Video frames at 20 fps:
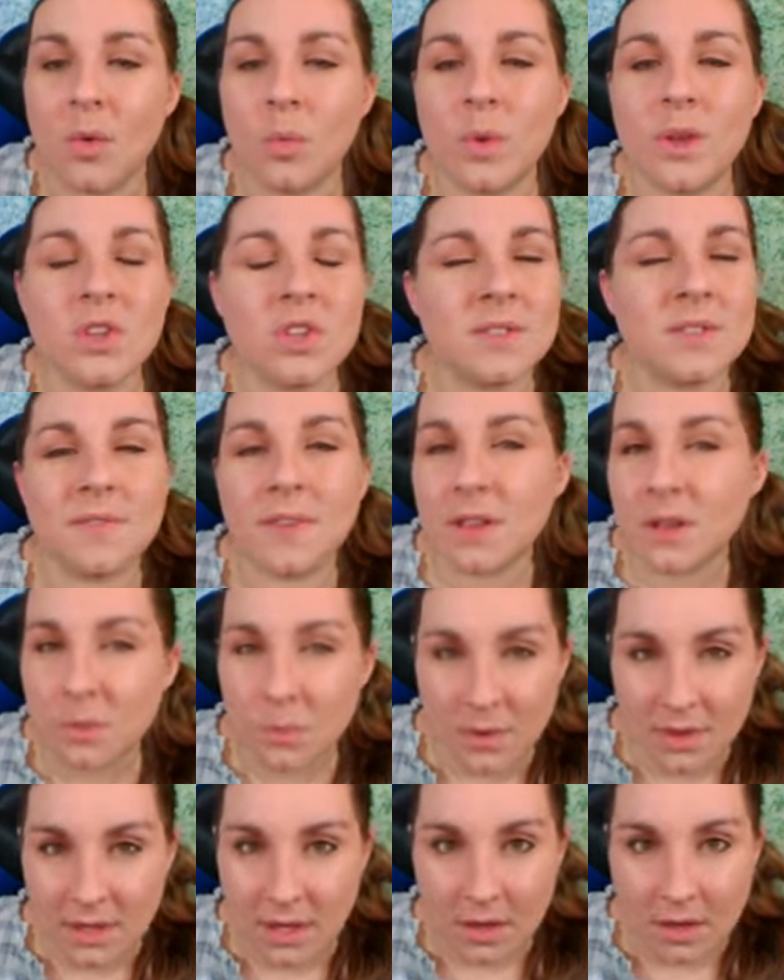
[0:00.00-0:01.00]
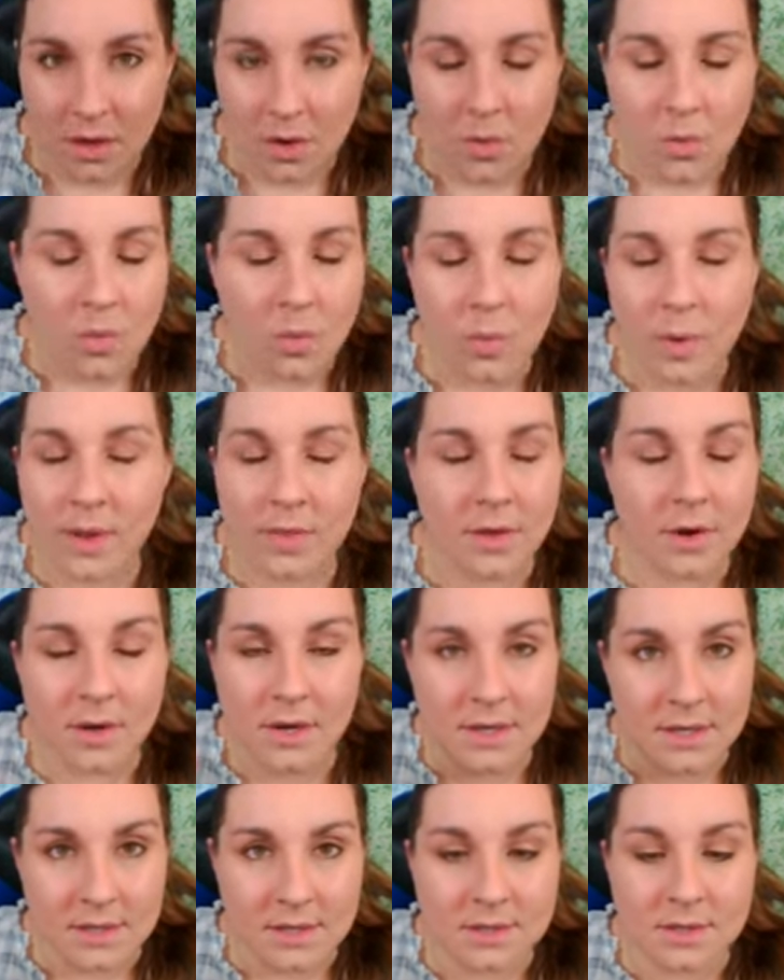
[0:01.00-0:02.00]
We can just fill in with yellow where there
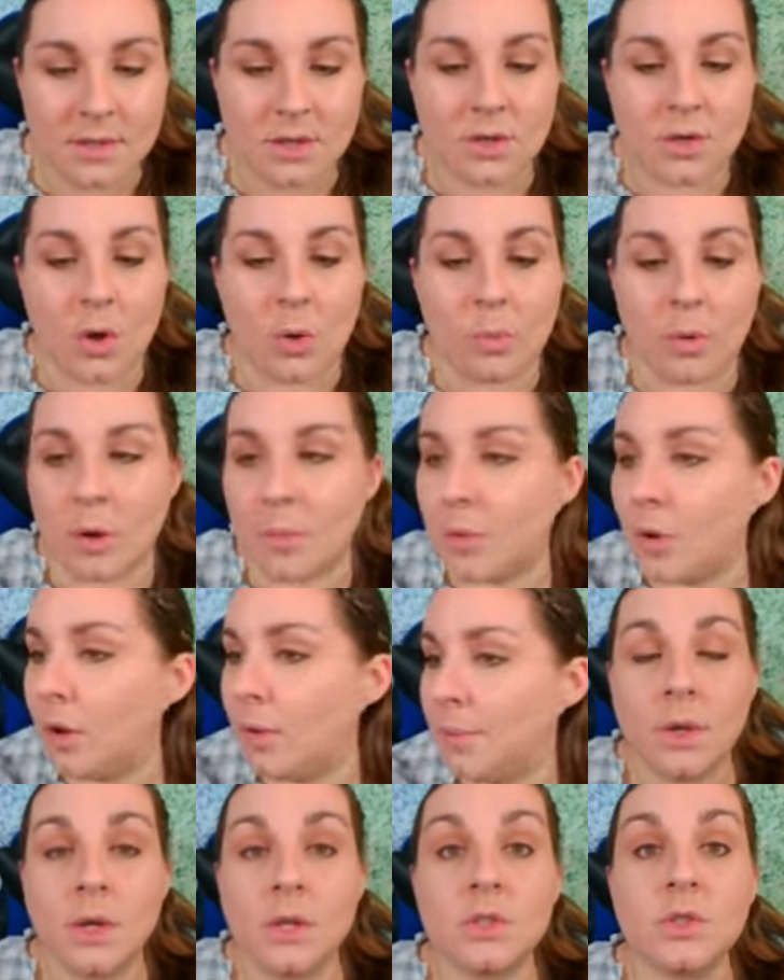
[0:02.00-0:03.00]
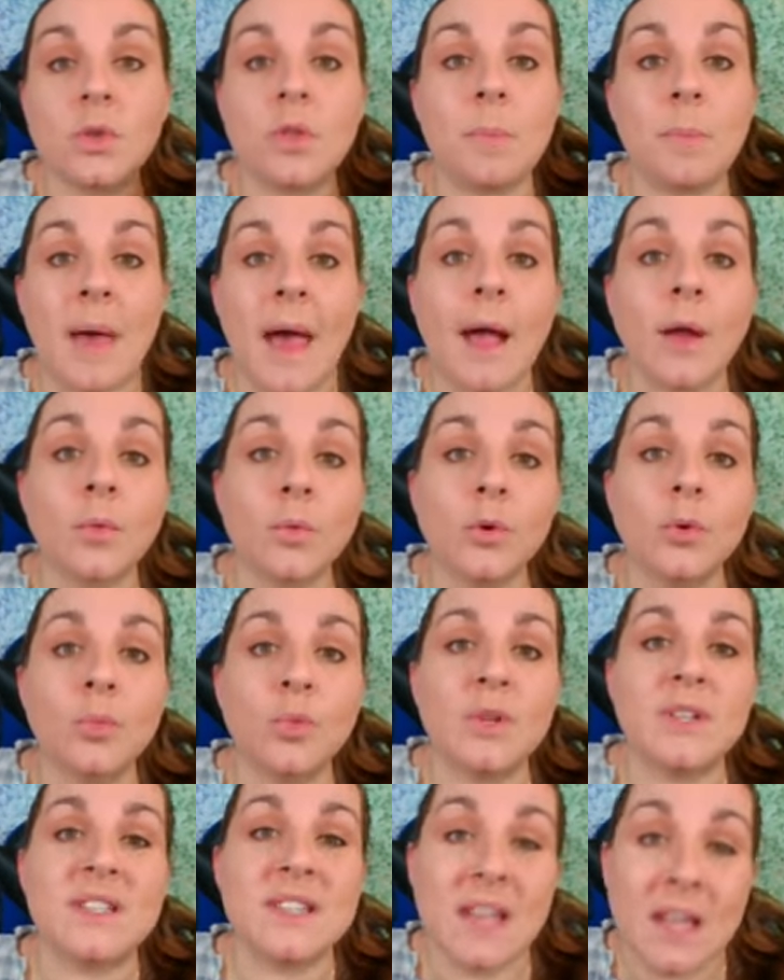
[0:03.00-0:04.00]
is no purple. So the back room
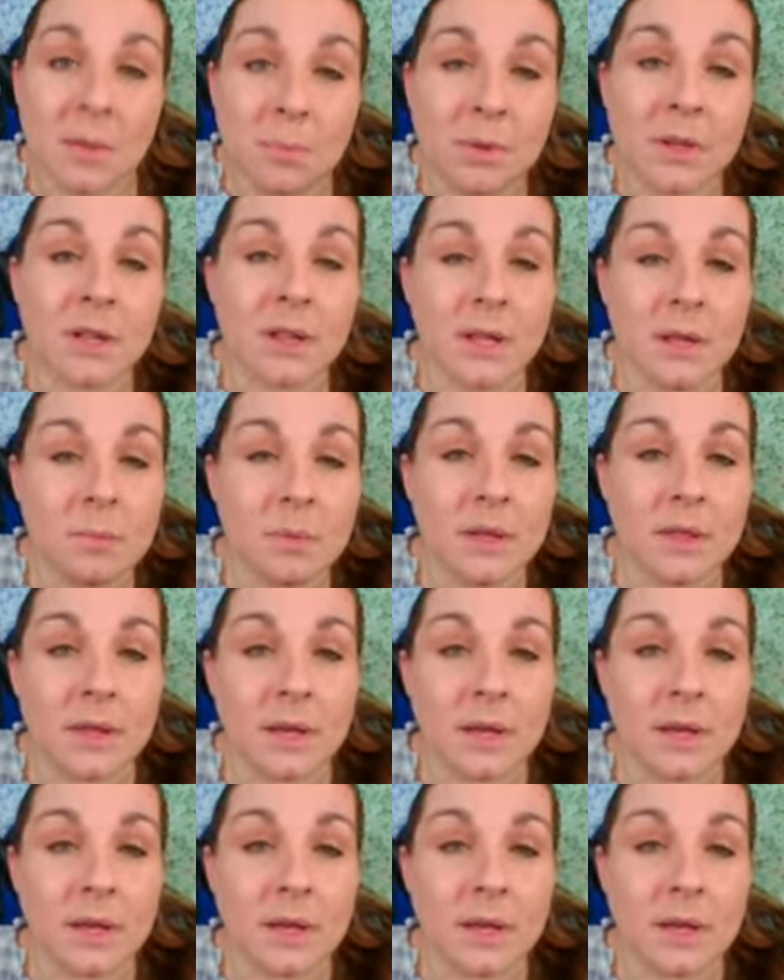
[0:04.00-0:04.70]
would typically be the